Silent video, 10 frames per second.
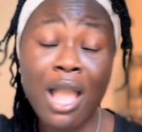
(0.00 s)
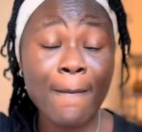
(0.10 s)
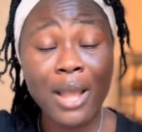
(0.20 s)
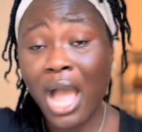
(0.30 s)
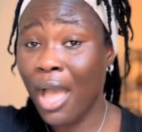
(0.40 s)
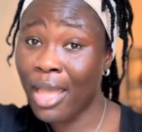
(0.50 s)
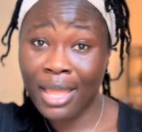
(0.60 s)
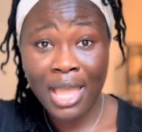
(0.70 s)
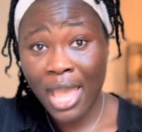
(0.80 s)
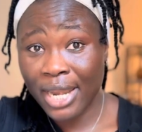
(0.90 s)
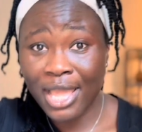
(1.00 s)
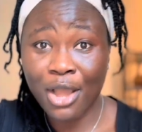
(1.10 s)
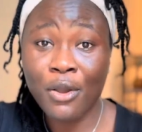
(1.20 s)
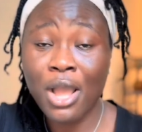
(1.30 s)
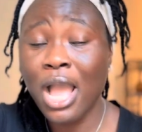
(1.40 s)
But
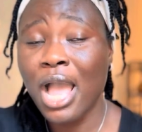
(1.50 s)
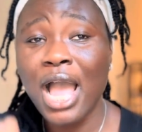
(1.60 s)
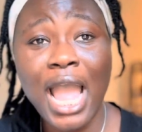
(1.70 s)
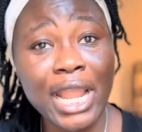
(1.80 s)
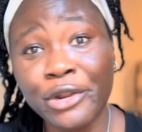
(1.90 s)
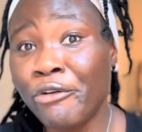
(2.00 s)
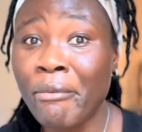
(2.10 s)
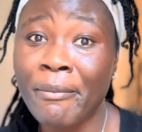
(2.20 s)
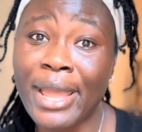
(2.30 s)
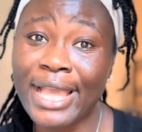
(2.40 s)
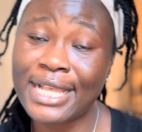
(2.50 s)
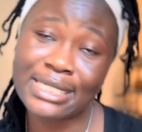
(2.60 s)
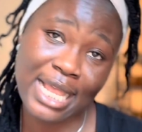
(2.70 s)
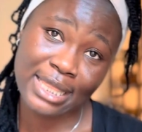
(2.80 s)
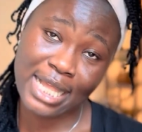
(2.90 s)
anyhow, I cannot remember a case
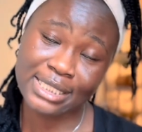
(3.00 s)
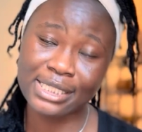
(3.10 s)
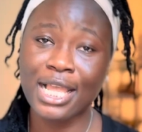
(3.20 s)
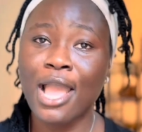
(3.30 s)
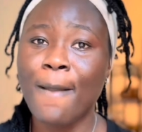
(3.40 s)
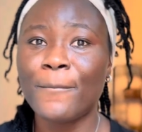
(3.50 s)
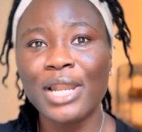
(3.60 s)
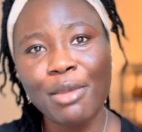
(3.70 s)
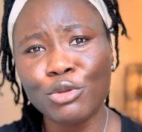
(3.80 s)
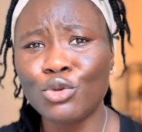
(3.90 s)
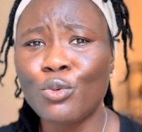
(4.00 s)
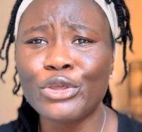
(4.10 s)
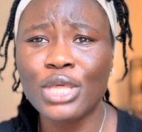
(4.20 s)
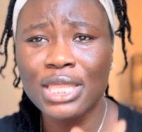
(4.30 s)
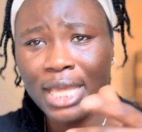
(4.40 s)
like that. But let me know what
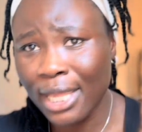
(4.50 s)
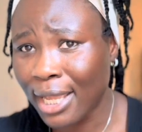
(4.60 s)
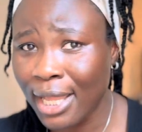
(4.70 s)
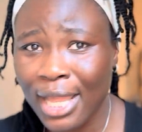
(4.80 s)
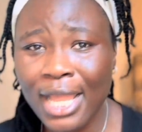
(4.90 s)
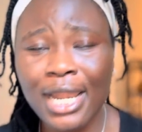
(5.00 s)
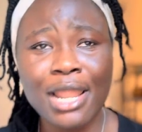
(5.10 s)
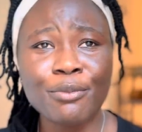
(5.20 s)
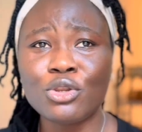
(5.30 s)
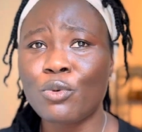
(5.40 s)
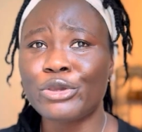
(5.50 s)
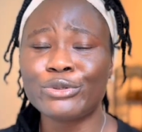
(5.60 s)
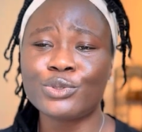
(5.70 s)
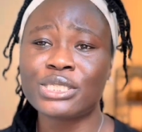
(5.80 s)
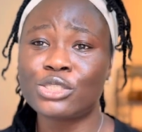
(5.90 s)
you think. Let me know what you
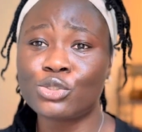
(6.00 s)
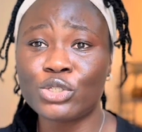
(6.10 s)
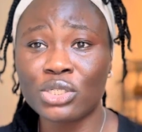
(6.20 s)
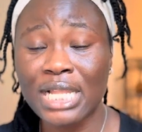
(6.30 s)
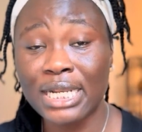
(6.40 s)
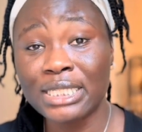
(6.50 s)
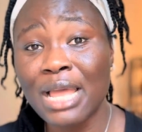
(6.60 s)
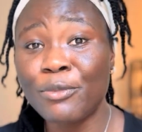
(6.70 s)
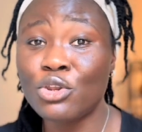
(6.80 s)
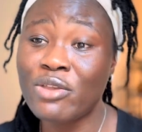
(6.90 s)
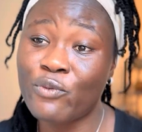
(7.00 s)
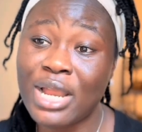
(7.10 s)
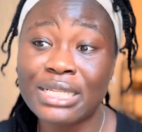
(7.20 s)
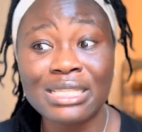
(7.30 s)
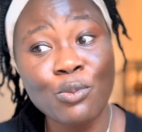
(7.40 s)
do in situations like this. Let me know if we're
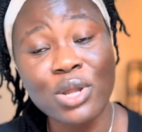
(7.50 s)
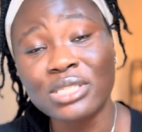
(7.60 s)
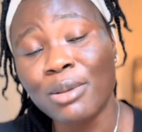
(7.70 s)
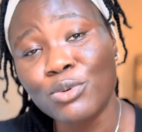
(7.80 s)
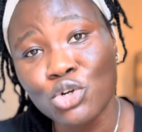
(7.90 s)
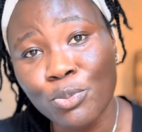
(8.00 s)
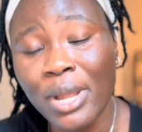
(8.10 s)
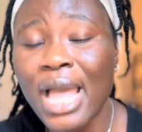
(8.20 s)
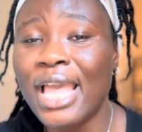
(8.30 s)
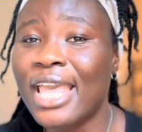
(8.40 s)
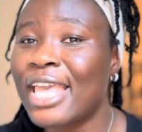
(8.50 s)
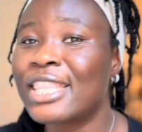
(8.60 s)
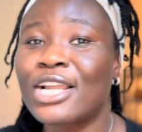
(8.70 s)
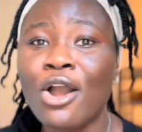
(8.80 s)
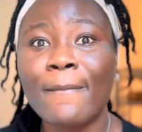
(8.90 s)
in the same WhatsApp group in
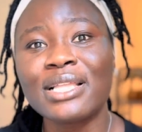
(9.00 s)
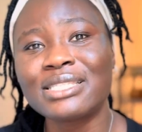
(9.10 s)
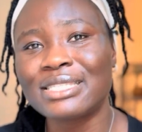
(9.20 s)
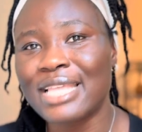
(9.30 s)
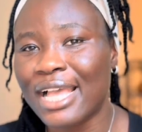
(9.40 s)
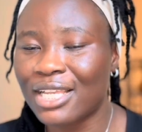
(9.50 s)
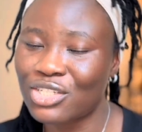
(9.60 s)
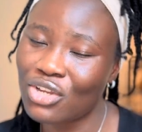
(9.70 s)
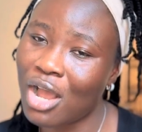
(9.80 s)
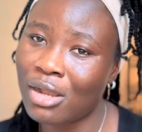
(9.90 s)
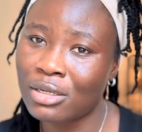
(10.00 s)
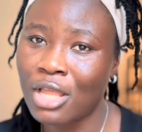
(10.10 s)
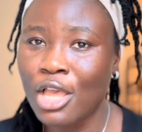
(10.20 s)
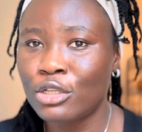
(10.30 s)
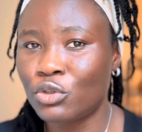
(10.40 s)
the comment section.
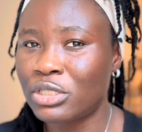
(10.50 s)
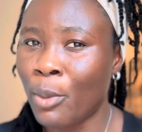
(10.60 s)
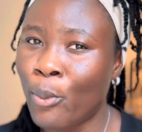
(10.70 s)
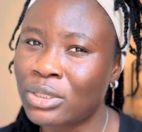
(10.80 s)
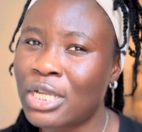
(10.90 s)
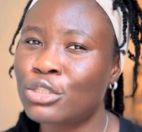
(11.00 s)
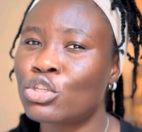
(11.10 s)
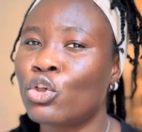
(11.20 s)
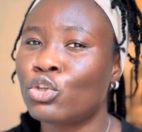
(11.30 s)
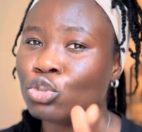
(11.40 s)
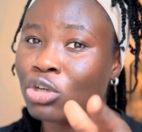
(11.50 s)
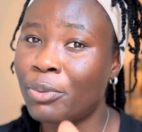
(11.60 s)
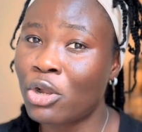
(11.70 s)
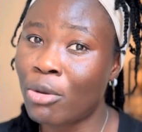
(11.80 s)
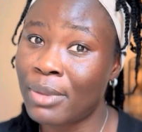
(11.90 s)
So it's important you drop
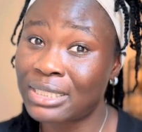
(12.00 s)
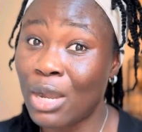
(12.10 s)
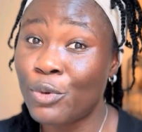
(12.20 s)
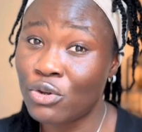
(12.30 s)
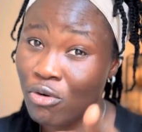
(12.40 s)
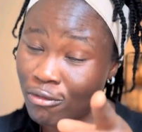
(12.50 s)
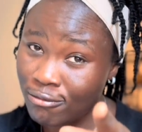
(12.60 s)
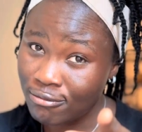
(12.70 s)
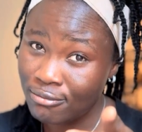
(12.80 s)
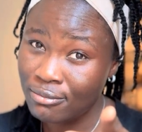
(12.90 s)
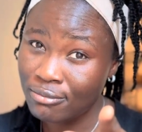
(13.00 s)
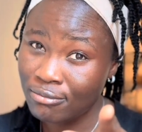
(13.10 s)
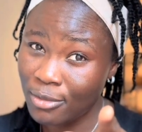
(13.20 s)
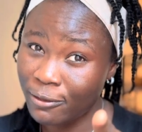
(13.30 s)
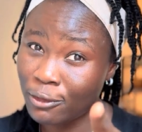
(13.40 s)
a comment. I will know.
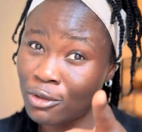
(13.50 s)
If you did